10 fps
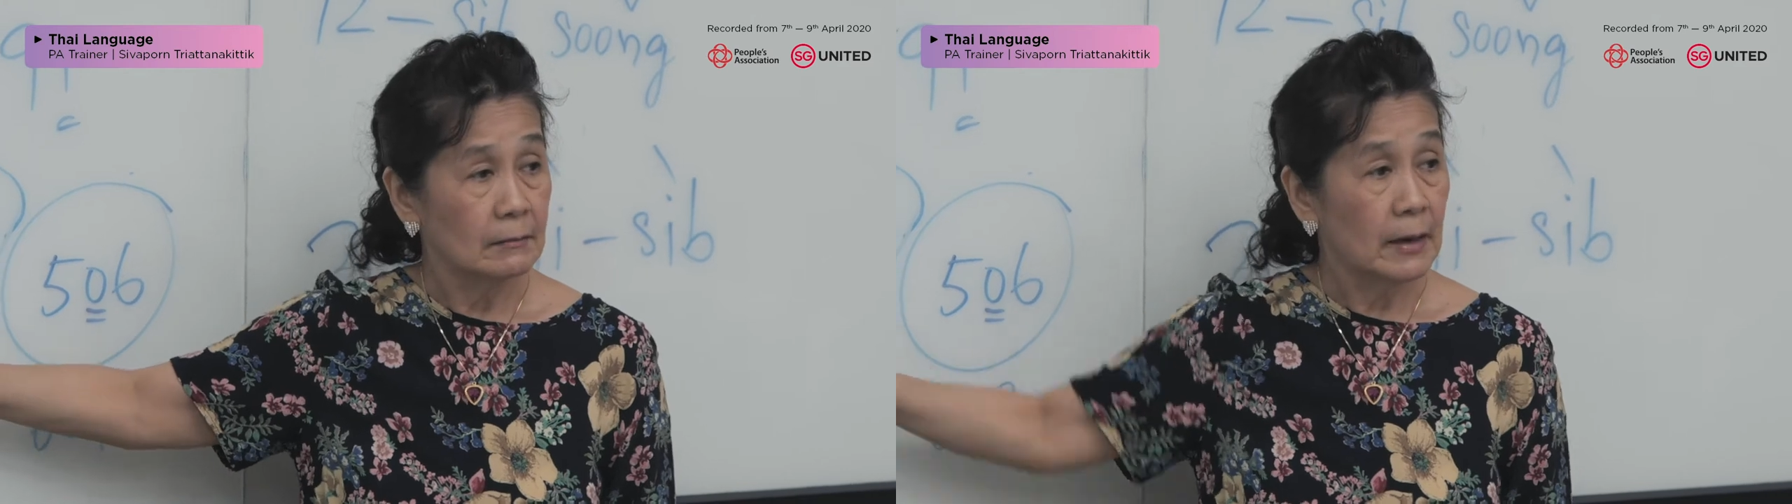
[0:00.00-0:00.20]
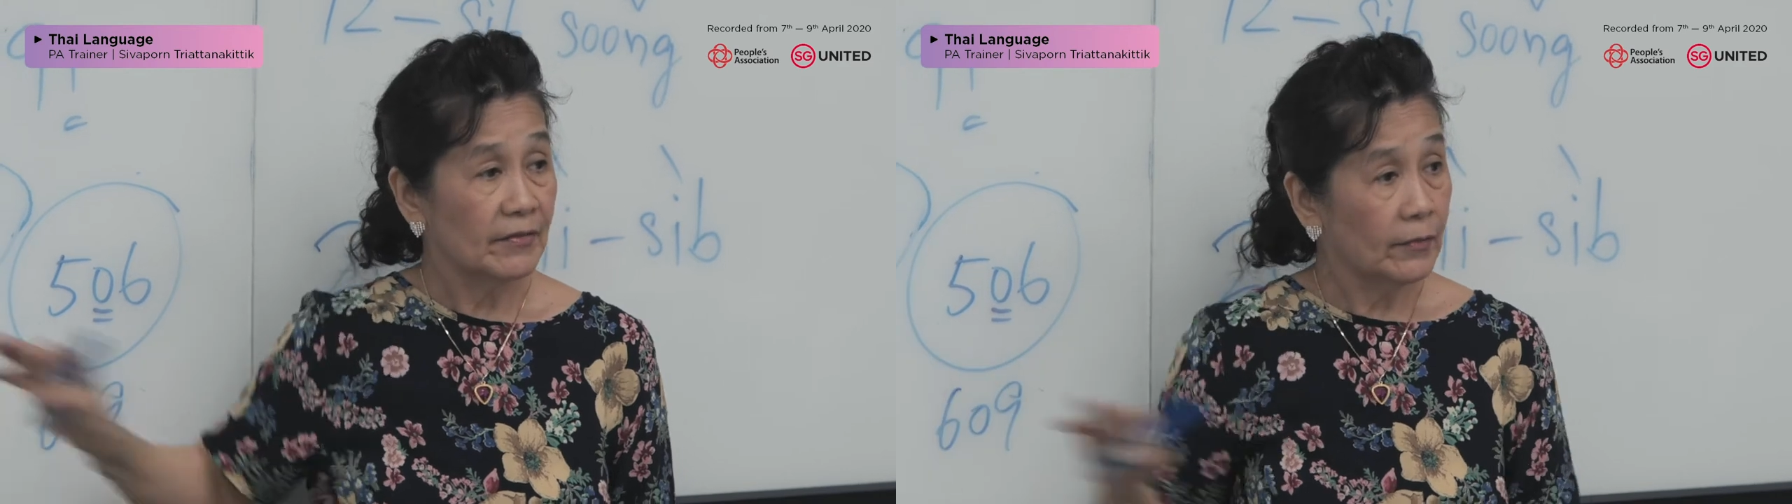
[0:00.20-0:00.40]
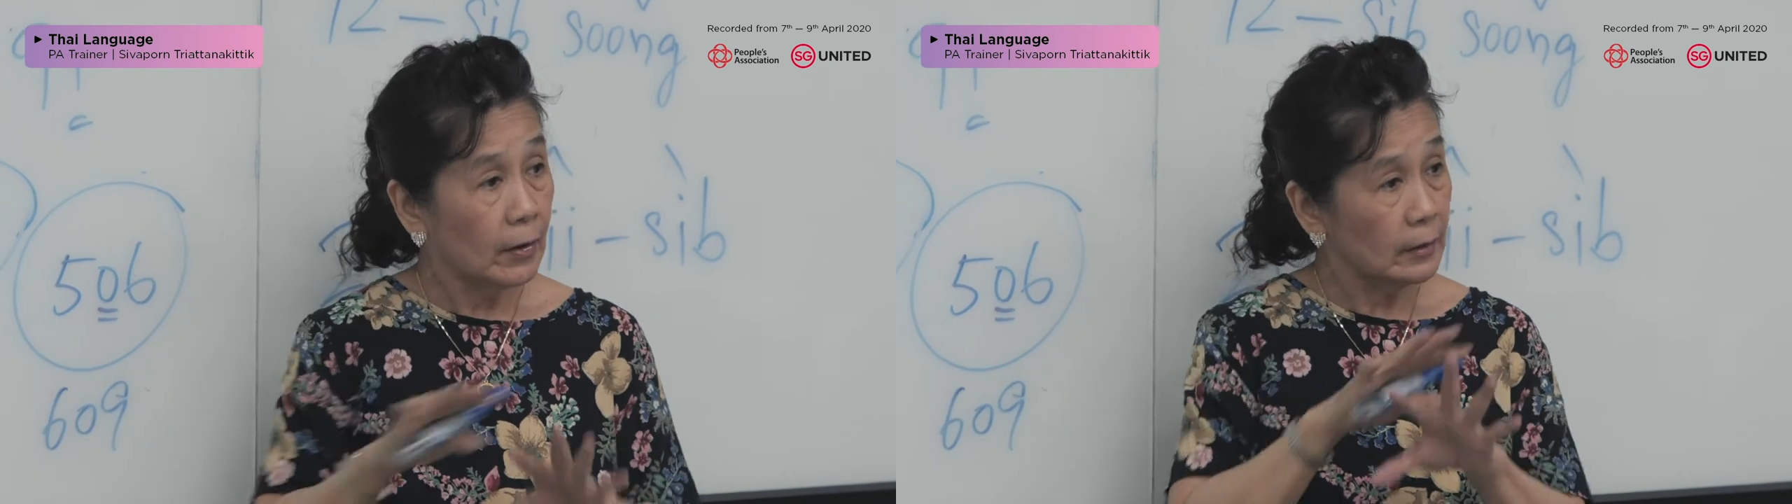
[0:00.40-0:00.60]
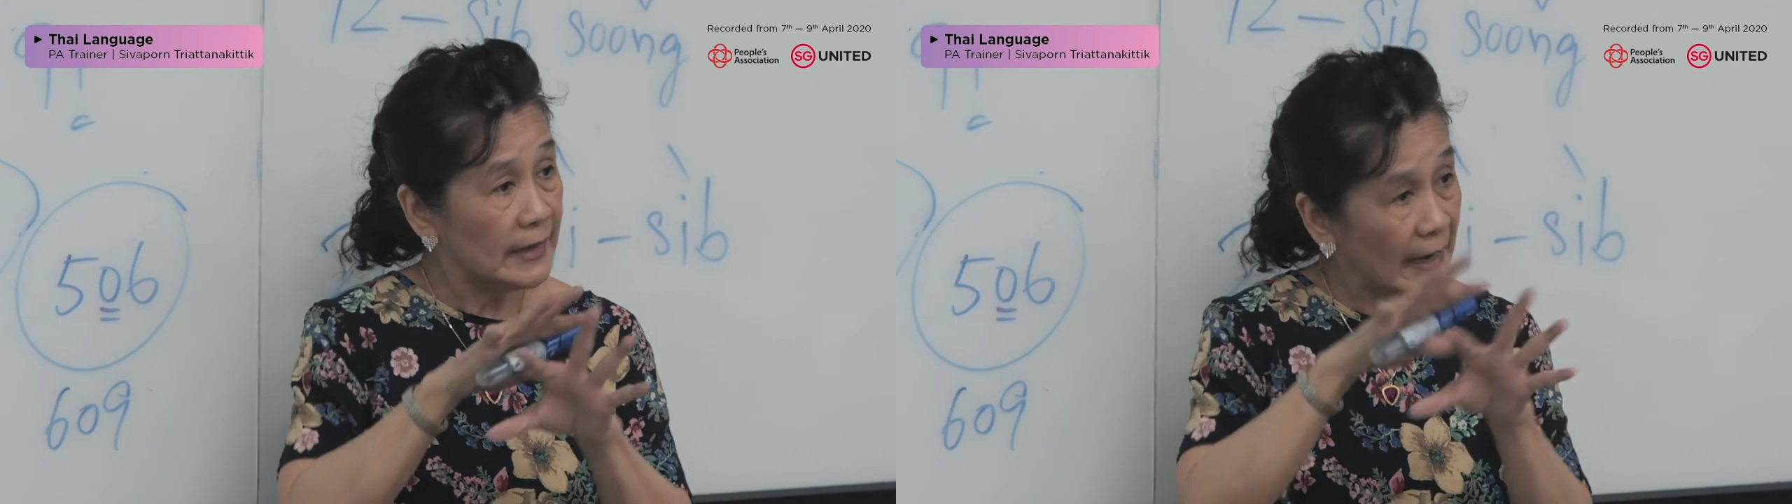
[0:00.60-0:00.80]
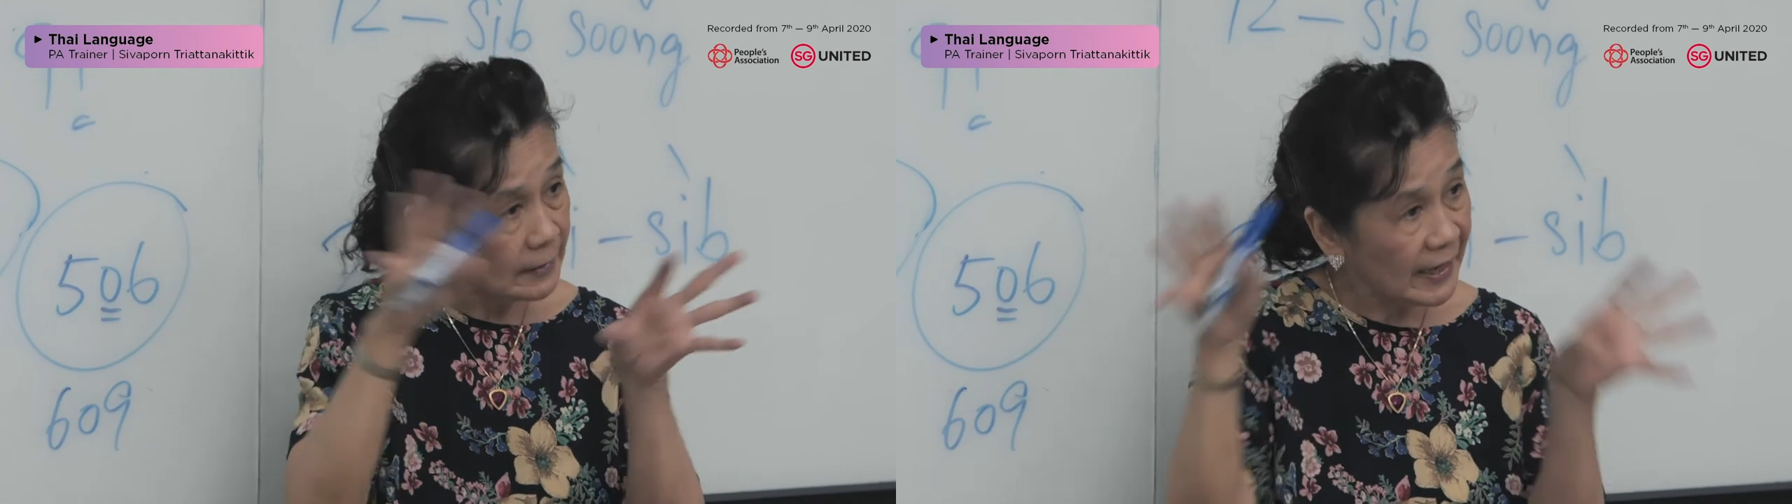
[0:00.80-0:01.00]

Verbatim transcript: But for that